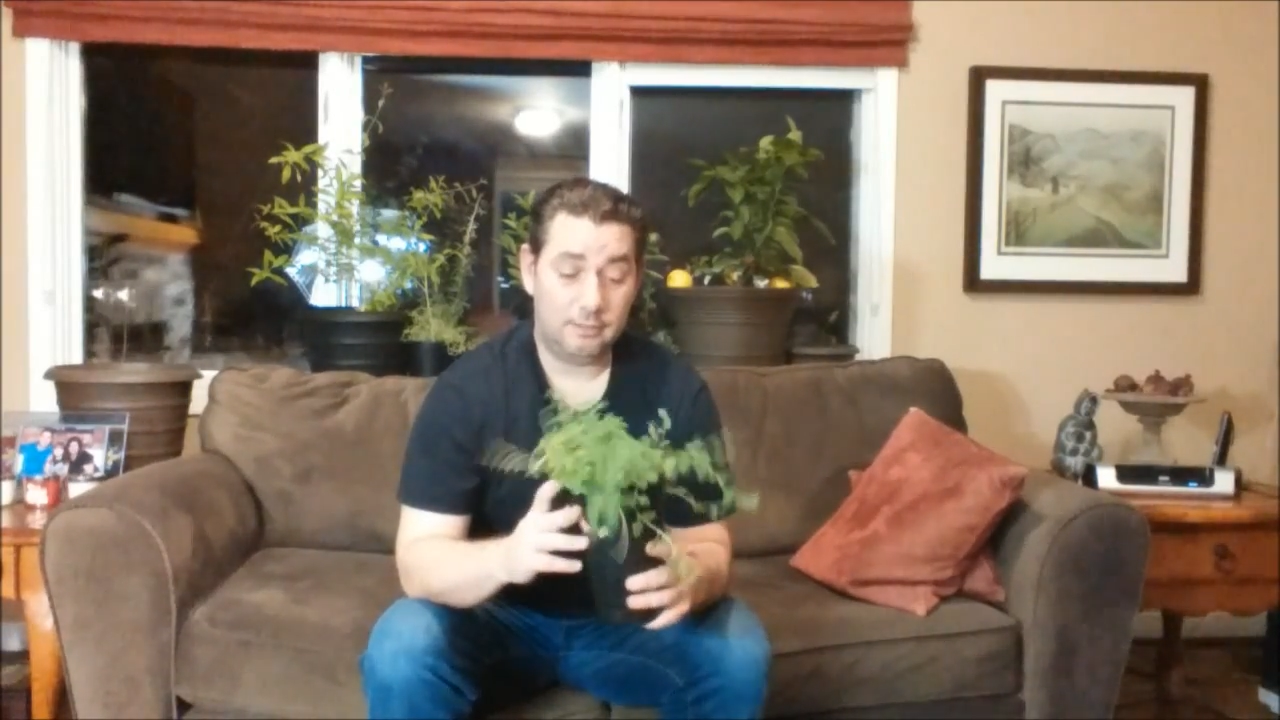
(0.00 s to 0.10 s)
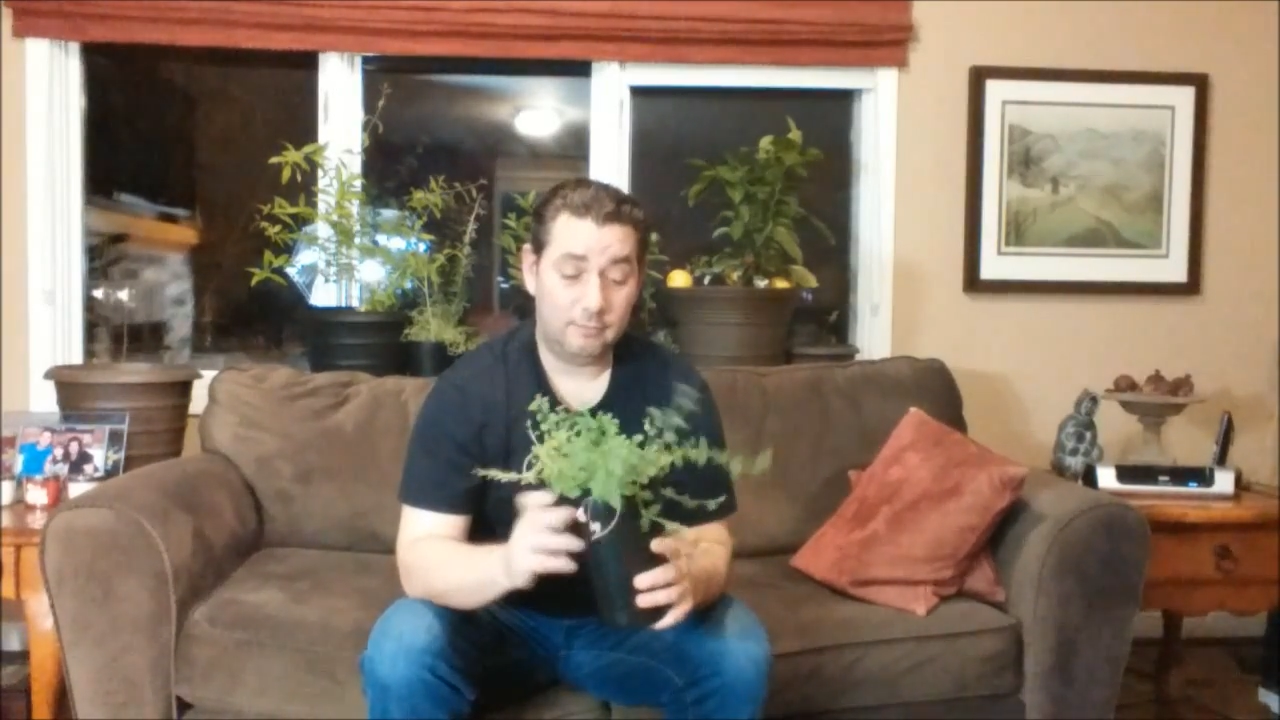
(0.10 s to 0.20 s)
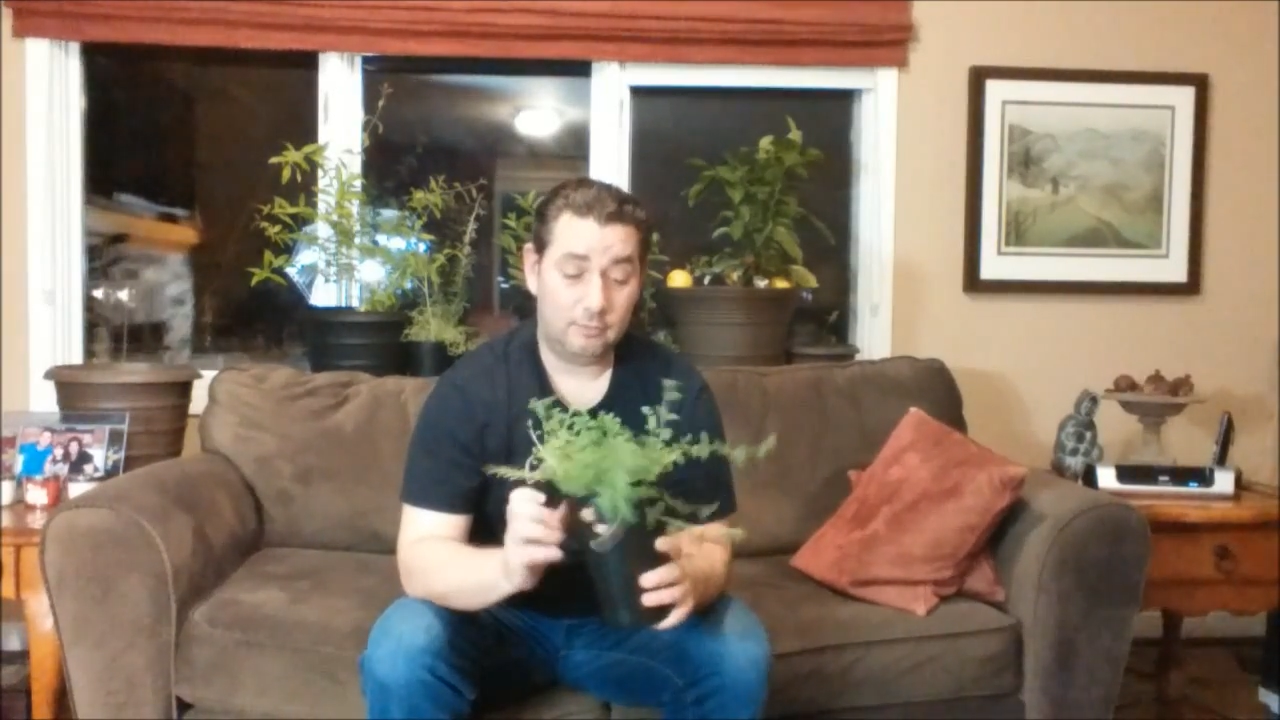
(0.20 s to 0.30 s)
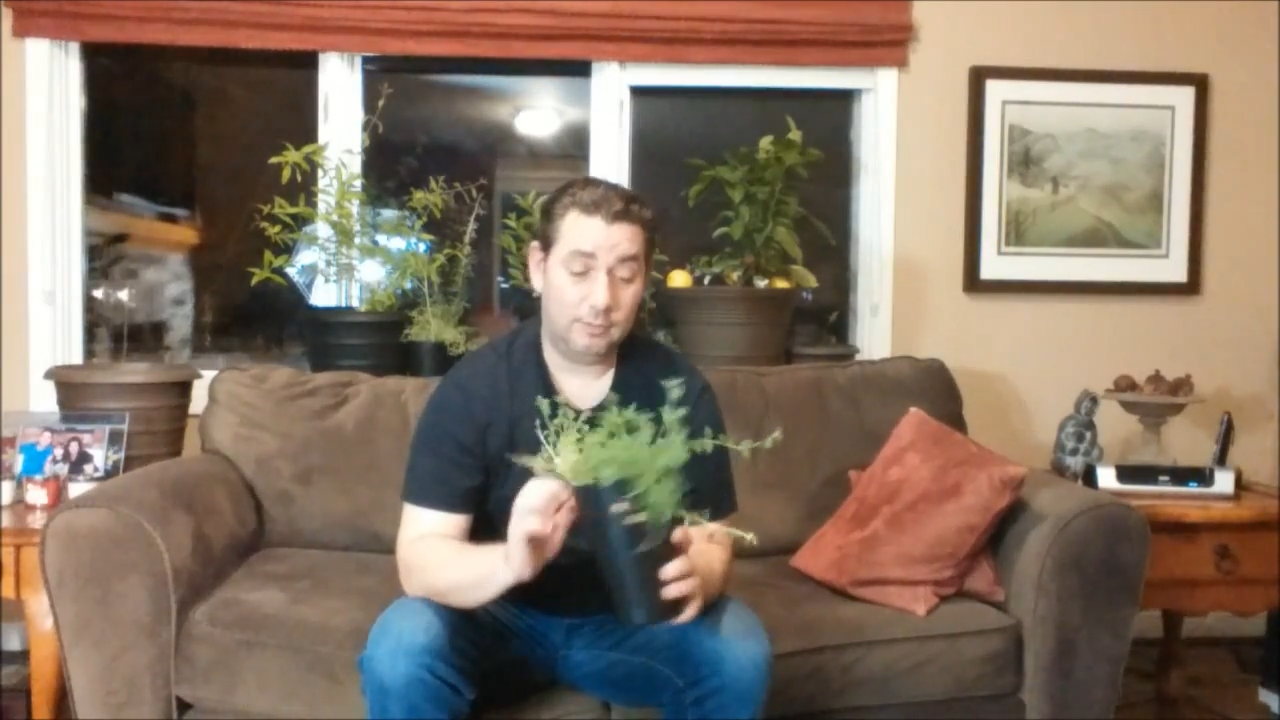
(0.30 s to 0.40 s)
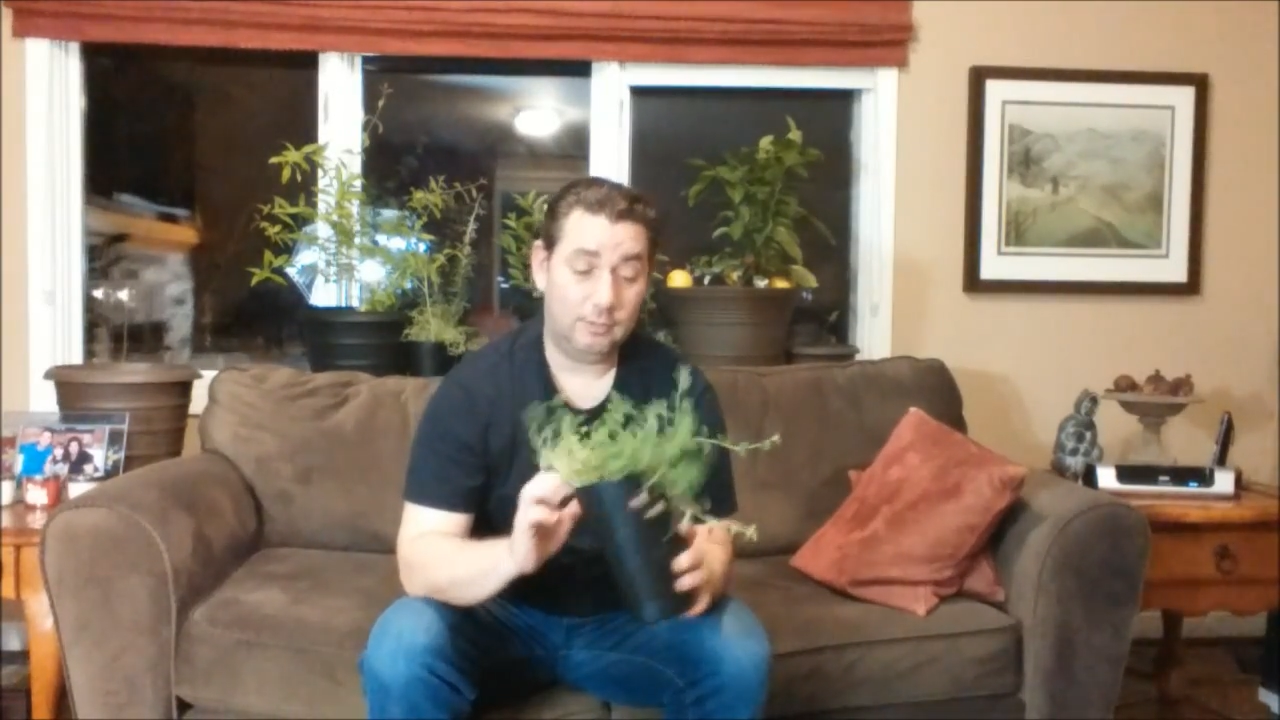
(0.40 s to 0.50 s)
of
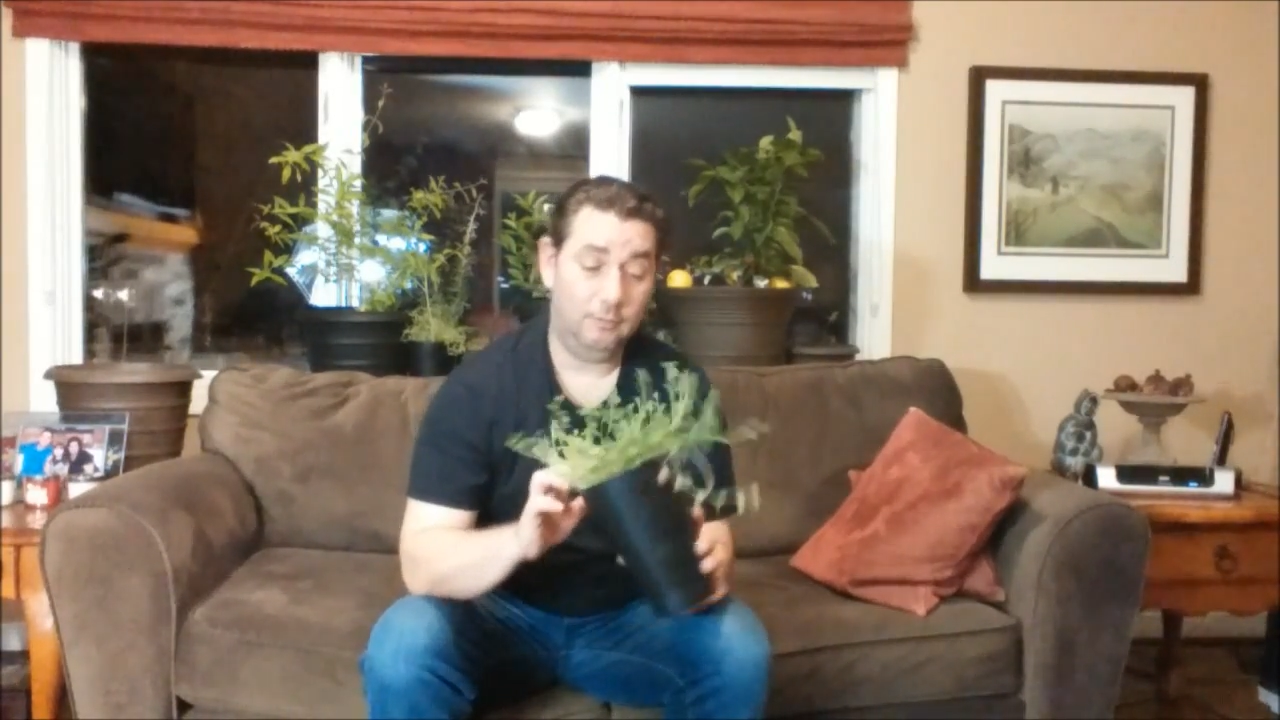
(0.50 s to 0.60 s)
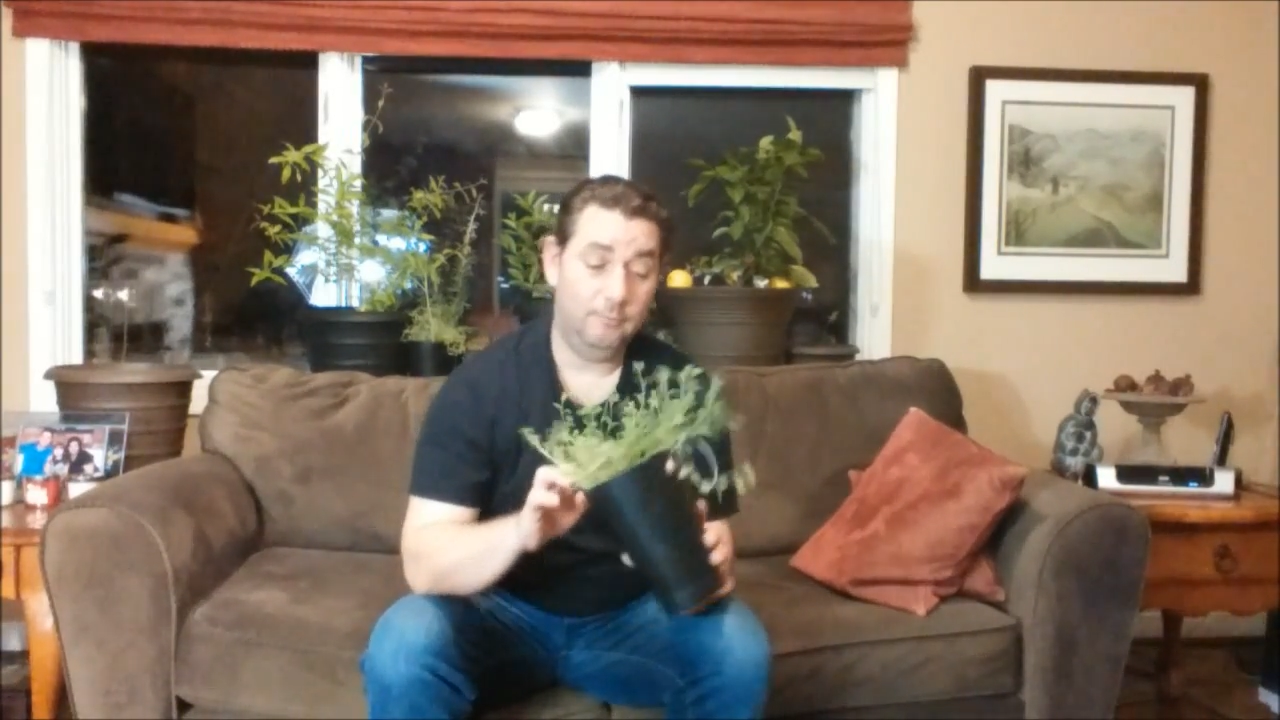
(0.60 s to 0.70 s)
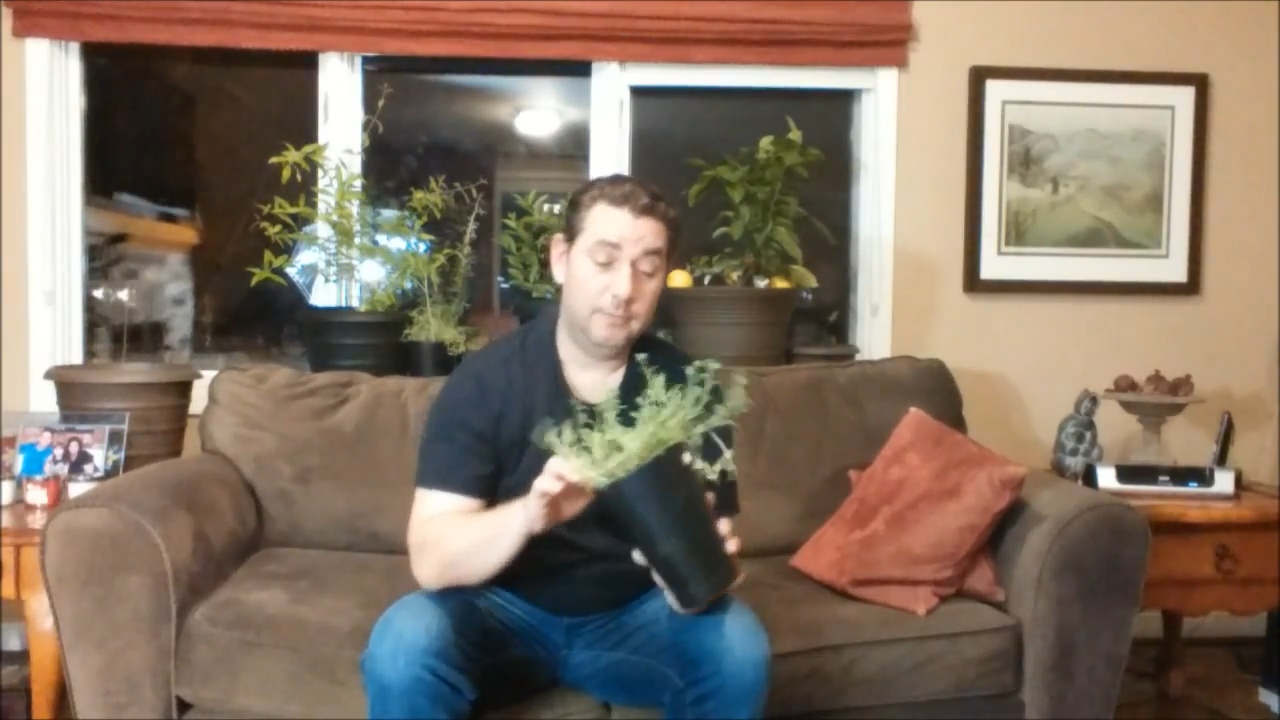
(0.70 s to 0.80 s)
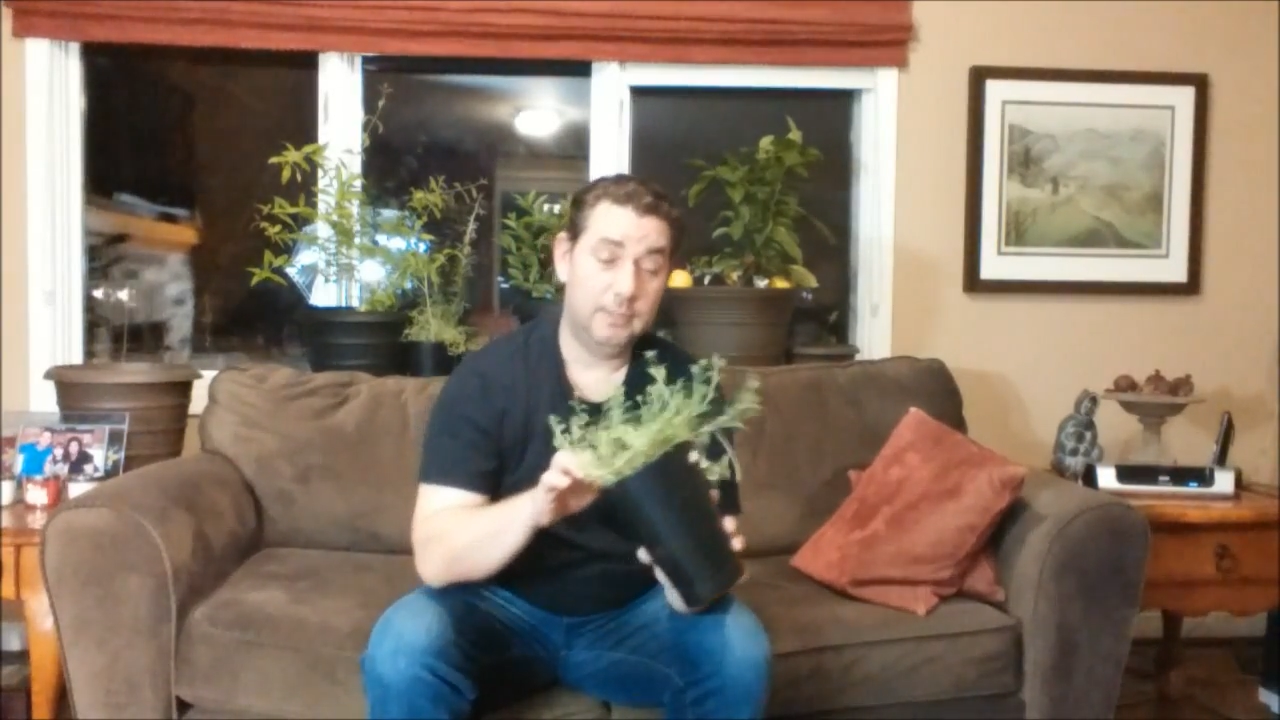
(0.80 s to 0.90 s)
soil.